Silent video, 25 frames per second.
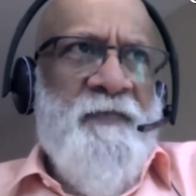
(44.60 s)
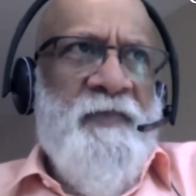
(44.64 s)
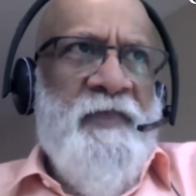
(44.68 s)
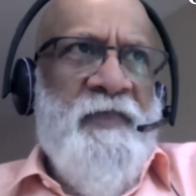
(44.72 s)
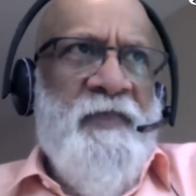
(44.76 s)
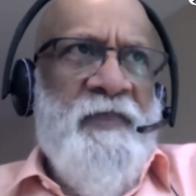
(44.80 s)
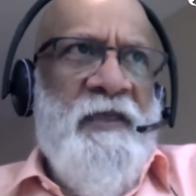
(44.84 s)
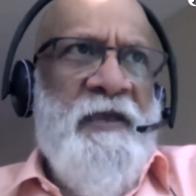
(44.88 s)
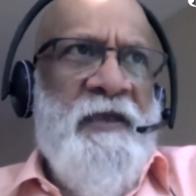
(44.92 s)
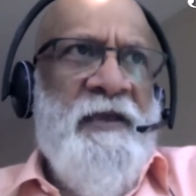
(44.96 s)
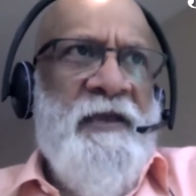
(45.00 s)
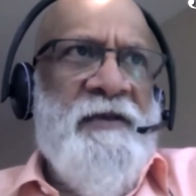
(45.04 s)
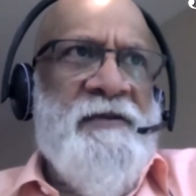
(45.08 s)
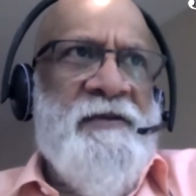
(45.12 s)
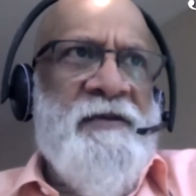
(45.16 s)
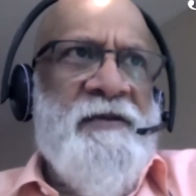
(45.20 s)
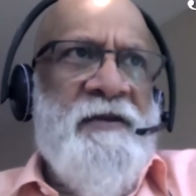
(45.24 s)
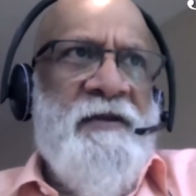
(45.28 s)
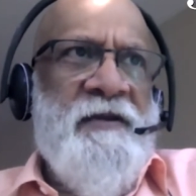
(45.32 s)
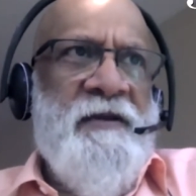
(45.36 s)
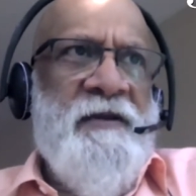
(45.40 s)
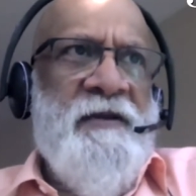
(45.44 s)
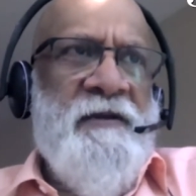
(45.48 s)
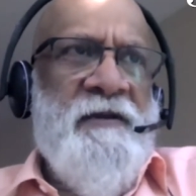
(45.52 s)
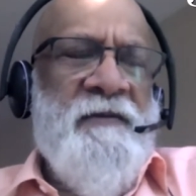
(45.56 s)
it
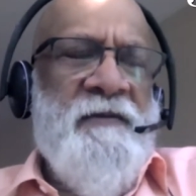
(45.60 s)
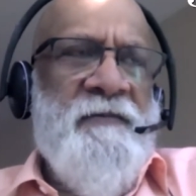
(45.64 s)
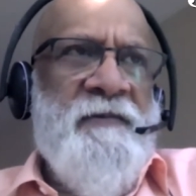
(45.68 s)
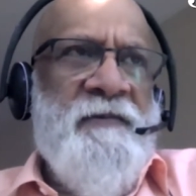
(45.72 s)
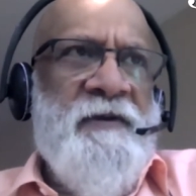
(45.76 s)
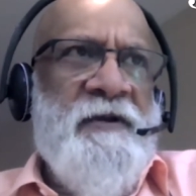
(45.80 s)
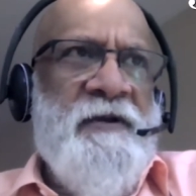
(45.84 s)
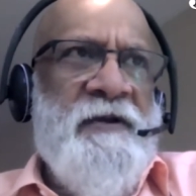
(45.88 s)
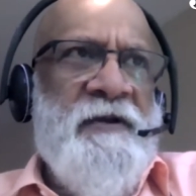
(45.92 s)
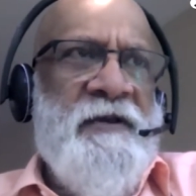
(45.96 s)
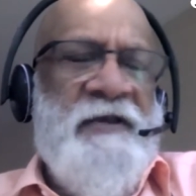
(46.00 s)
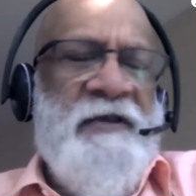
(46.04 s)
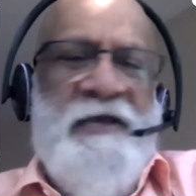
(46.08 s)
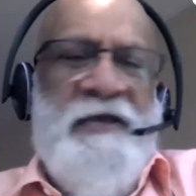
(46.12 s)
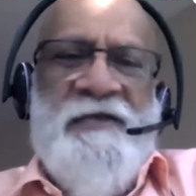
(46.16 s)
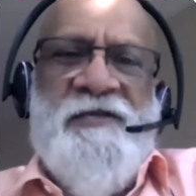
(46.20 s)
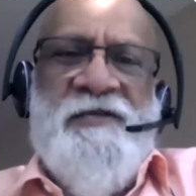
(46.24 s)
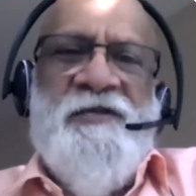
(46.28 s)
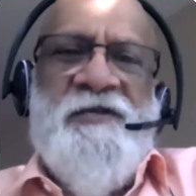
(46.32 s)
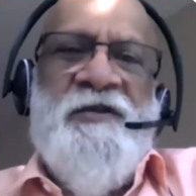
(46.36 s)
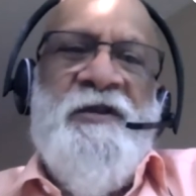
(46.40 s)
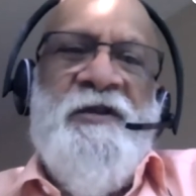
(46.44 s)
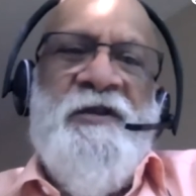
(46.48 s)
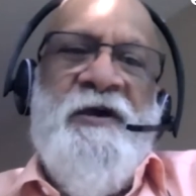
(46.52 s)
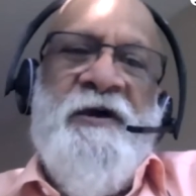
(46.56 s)

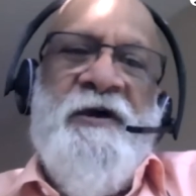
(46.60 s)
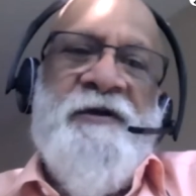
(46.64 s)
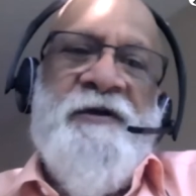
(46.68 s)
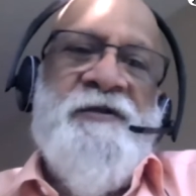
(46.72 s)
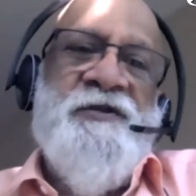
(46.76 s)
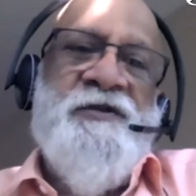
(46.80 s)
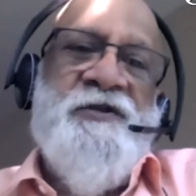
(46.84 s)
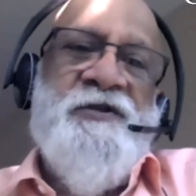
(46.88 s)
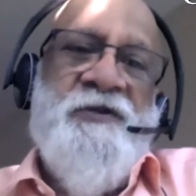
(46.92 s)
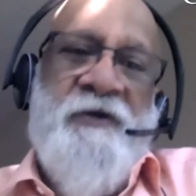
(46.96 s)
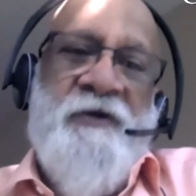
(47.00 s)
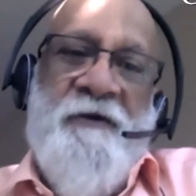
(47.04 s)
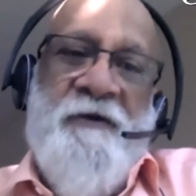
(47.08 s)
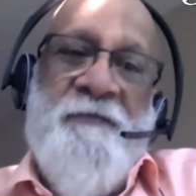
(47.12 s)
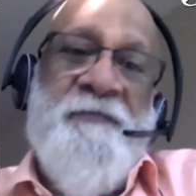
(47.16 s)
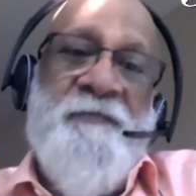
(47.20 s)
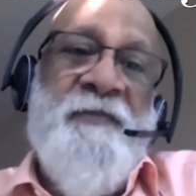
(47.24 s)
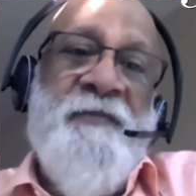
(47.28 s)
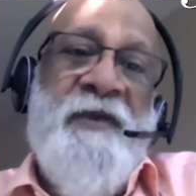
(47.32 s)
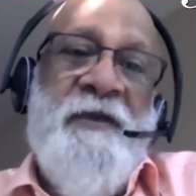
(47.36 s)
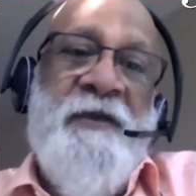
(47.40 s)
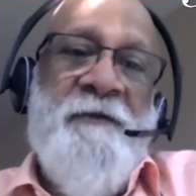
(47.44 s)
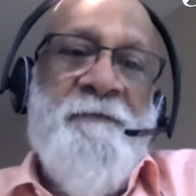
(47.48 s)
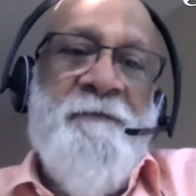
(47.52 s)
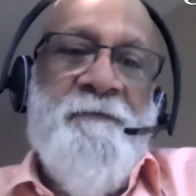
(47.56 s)
does not stop
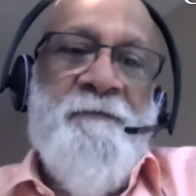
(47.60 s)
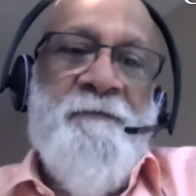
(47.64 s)
me.